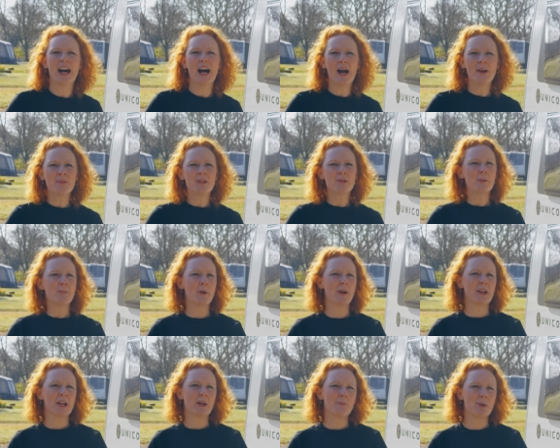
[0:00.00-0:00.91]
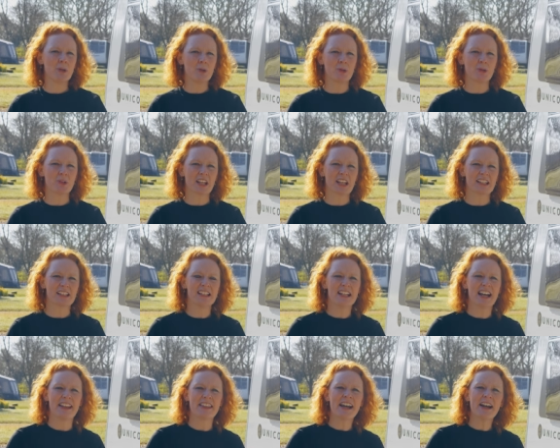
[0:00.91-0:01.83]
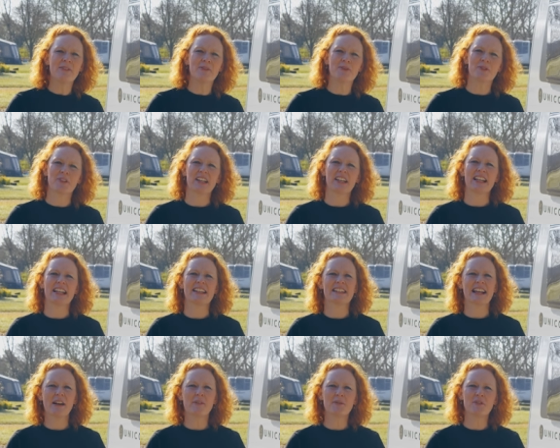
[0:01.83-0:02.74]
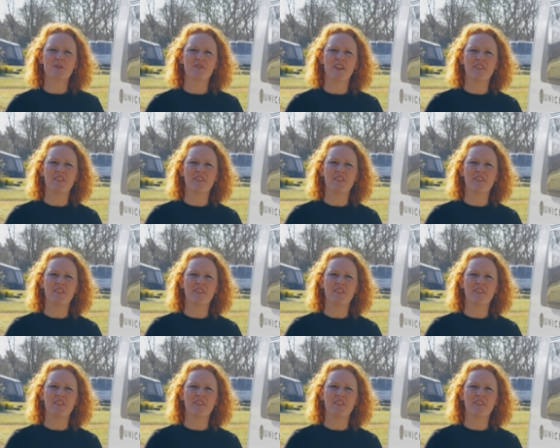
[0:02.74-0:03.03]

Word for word: I'm going to be putting up an awning and that awning is Outdoor